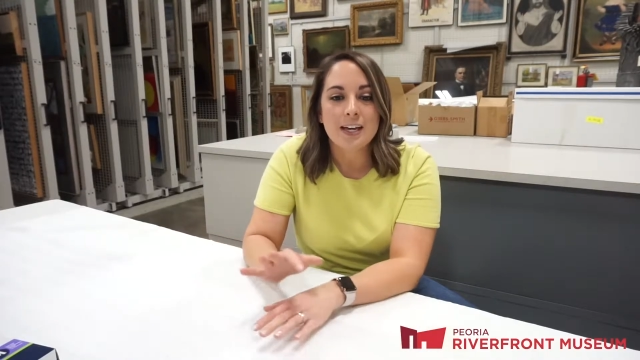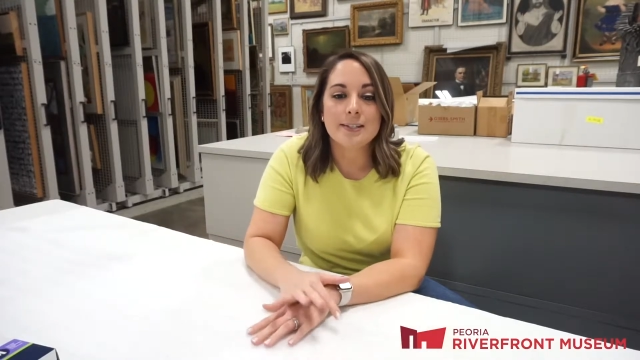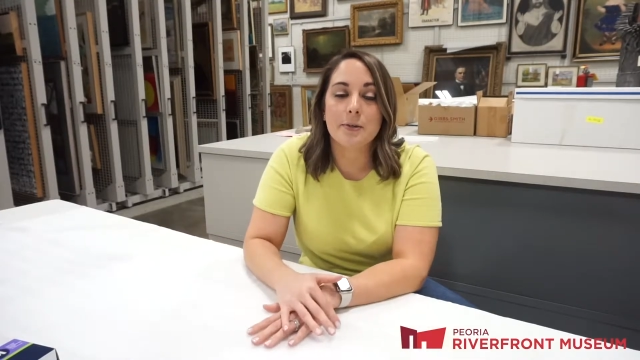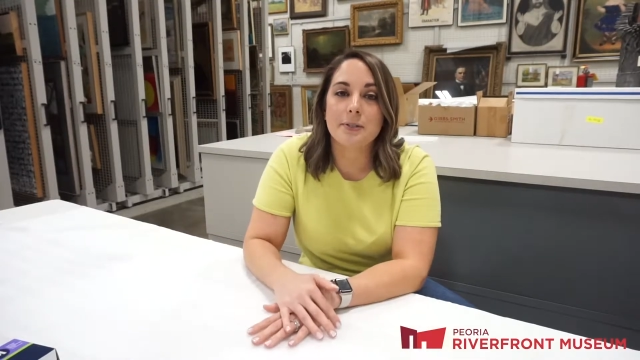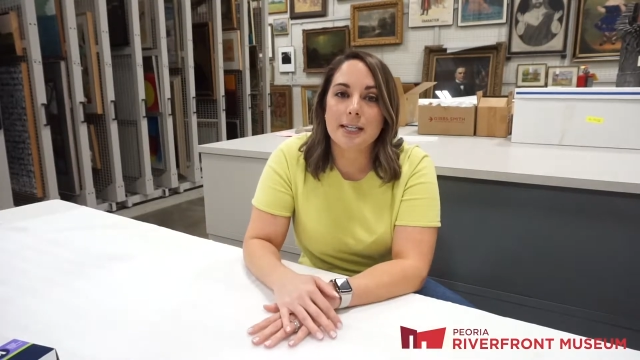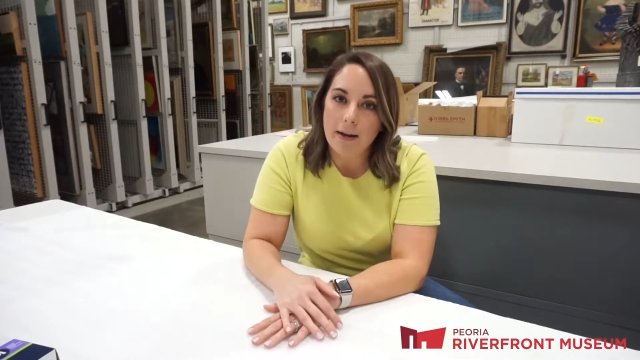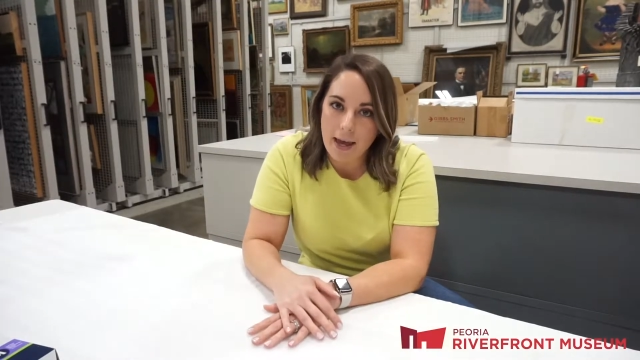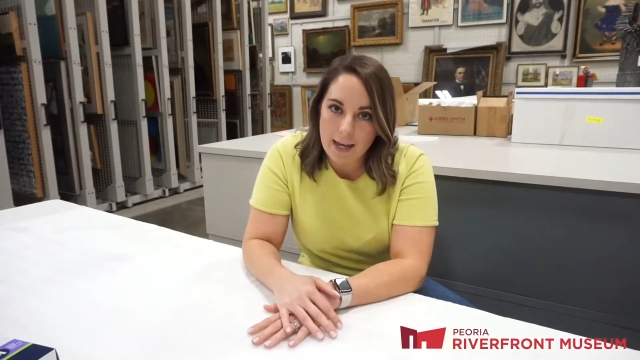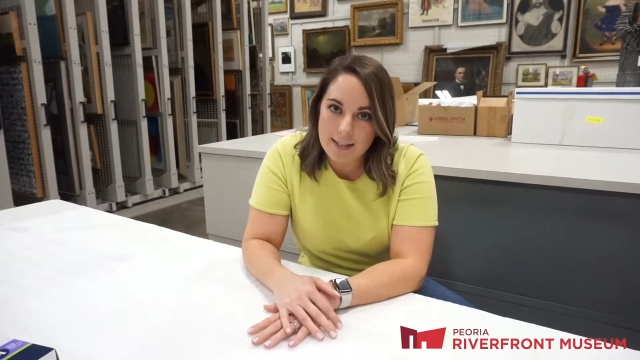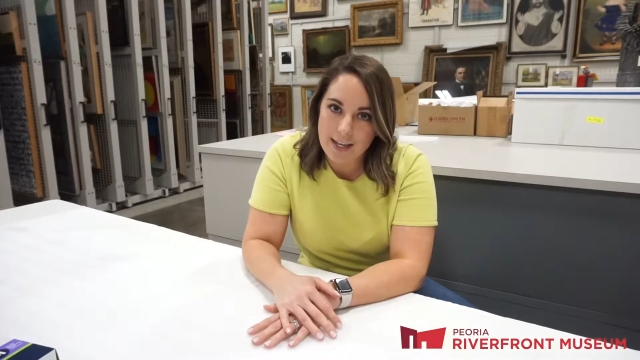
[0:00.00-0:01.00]
So
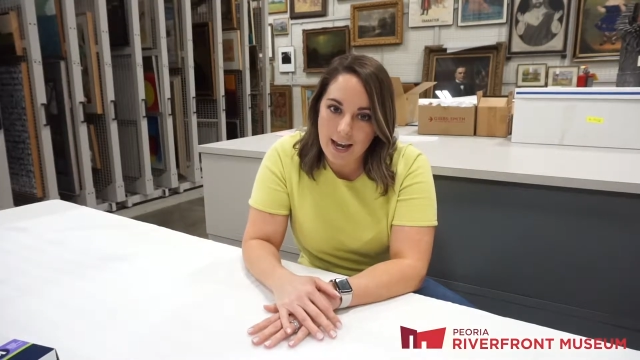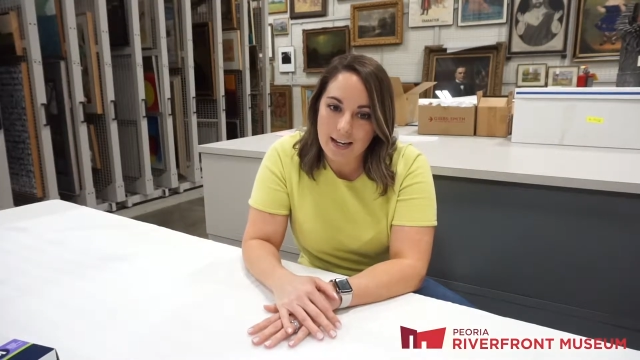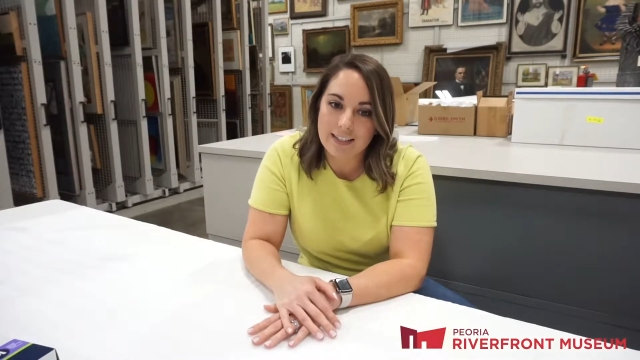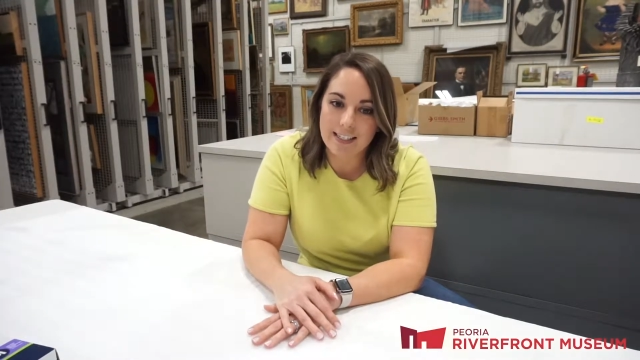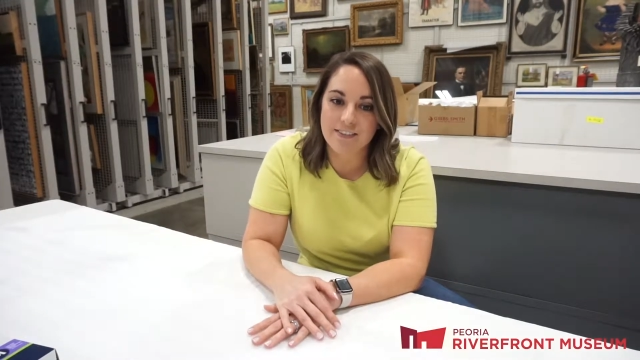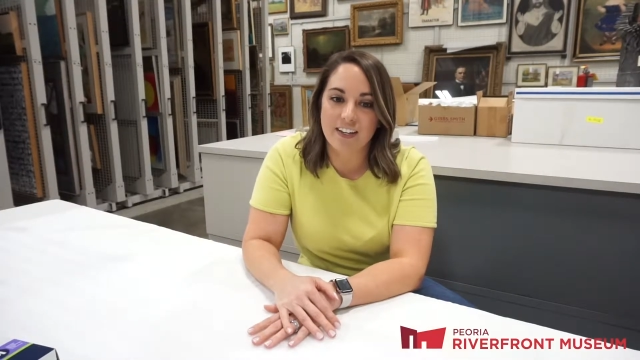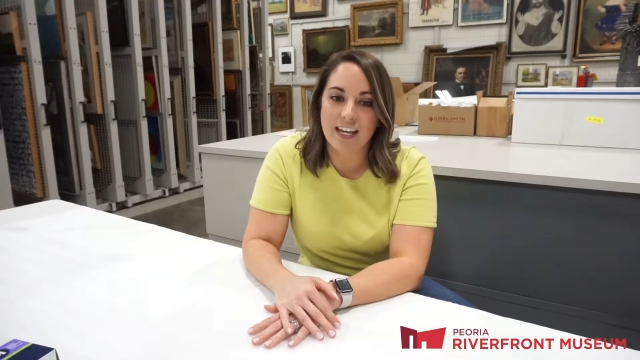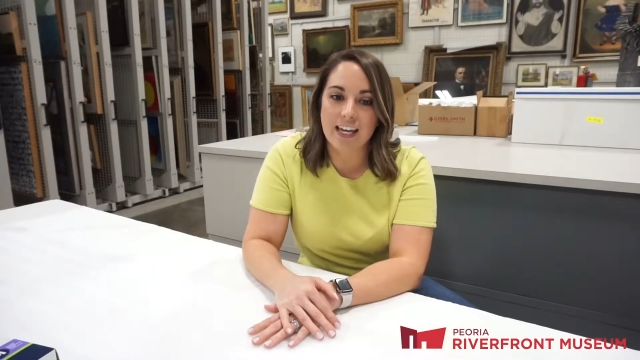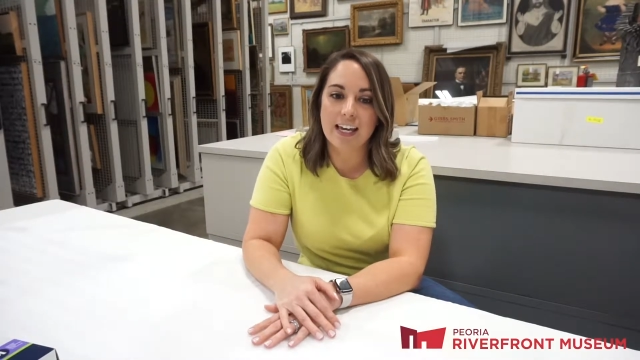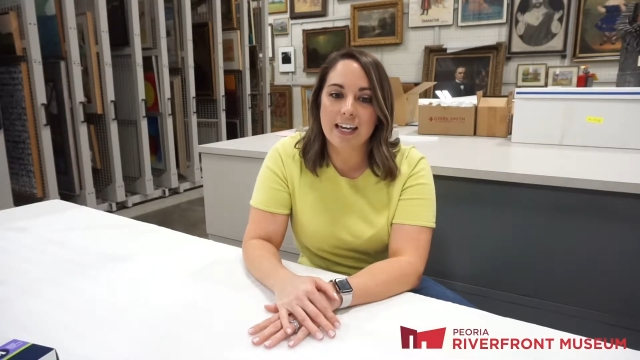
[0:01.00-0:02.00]
today's
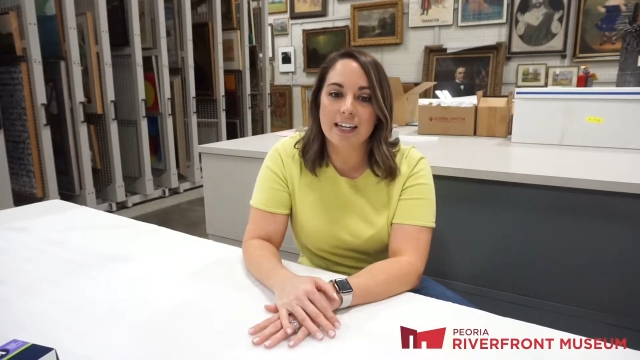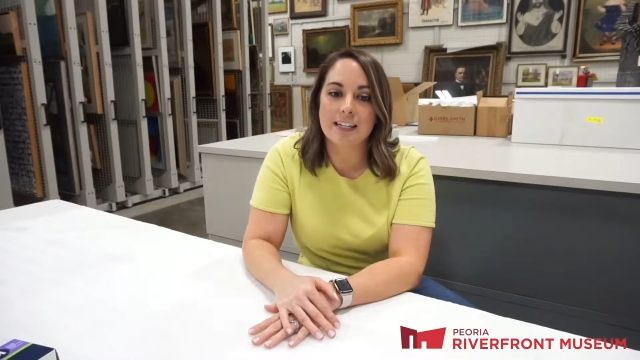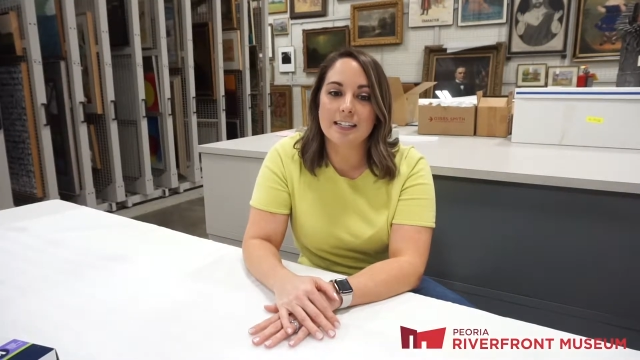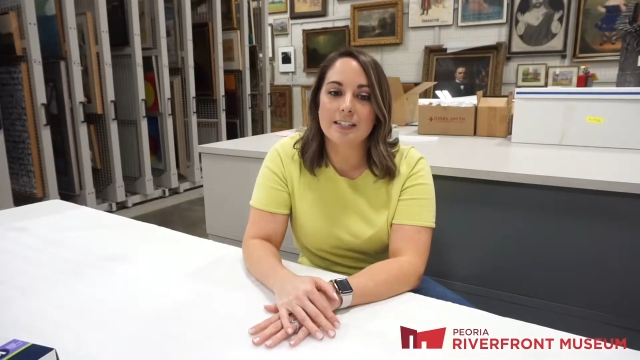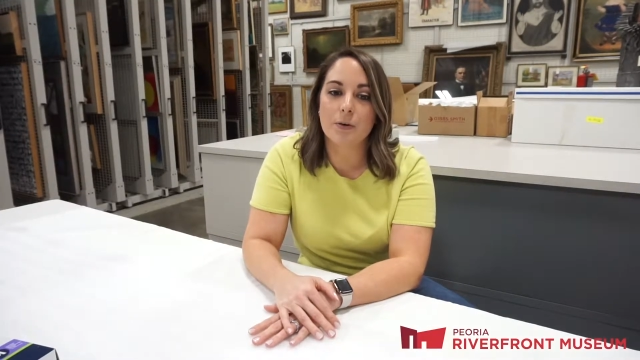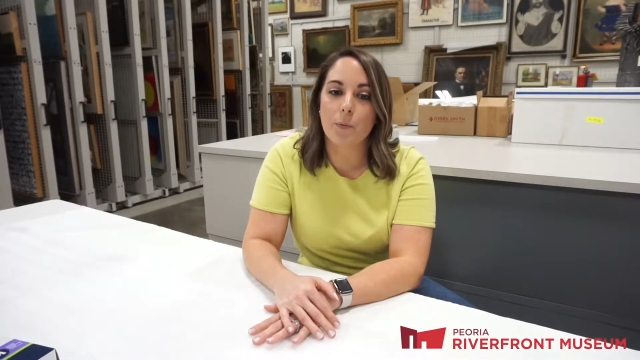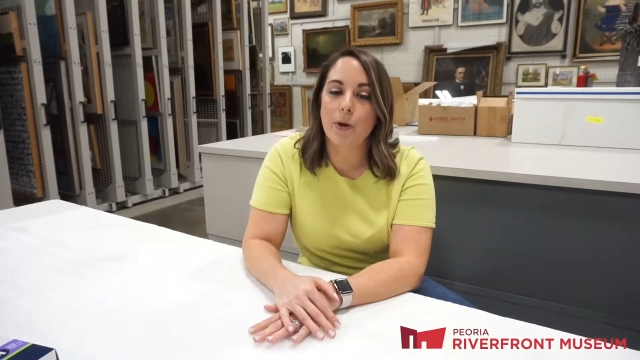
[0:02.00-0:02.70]
activity is